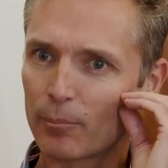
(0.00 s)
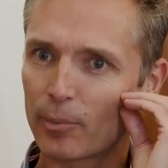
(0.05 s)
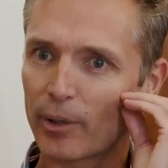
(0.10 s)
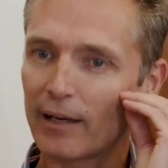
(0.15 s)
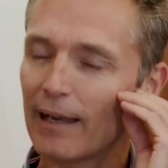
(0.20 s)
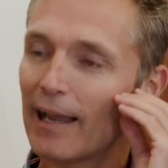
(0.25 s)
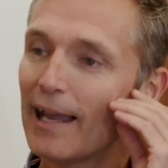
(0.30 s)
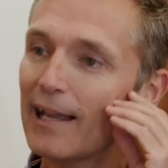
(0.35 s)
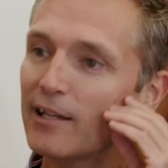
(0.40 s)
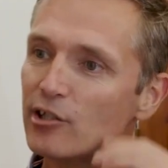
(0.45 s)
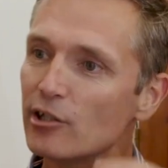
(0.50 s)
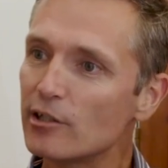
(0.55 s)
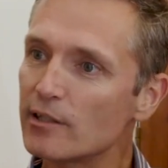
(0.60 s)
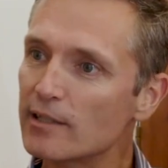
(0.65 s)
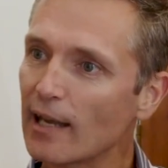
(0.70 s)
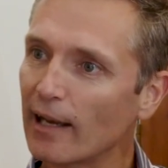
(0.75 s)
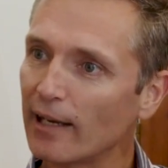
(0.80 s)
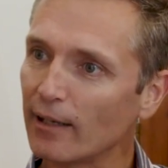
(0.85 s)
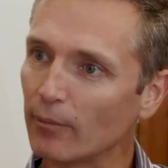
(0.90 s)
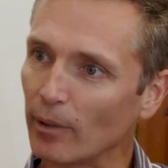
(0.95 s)
bring
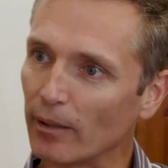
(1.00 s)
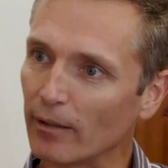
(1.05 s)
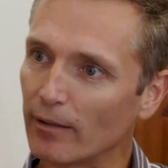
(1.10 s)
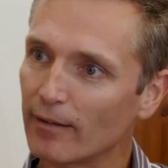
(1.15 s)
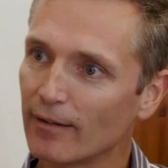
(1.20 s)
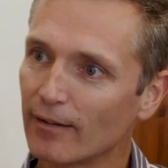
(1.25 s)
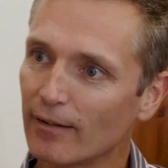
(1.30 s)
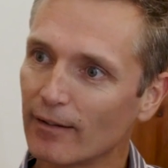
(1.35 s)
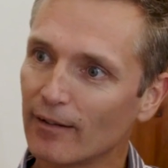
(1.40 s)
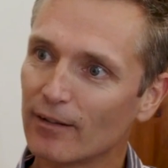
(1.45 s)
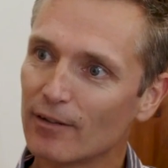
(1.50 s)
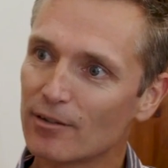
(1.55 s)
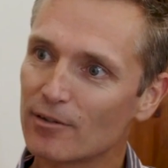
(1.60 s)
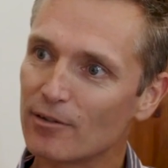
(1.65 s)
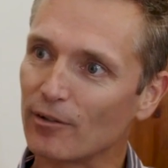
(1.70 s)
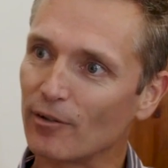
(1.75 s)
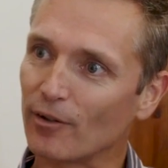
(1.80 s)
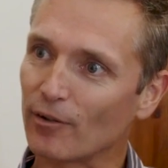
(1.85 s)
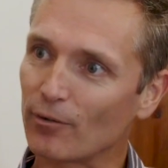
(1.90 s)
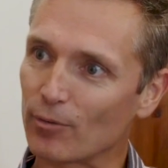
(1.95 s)
edutainment
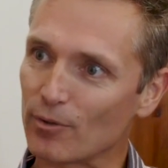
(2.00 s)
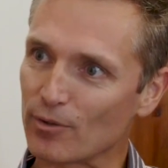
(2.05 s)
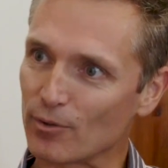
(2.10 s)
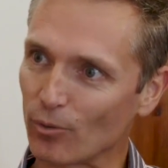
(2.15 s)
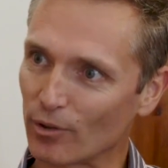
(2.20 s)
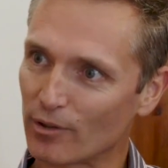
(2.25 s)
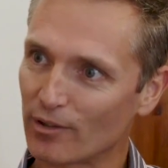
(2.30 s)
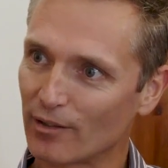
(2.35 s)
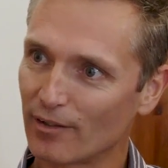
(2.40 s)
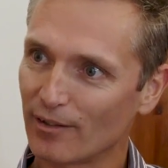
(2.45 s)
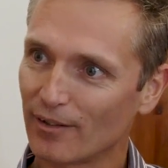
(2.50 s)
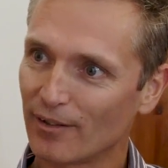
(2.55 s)
to this resort.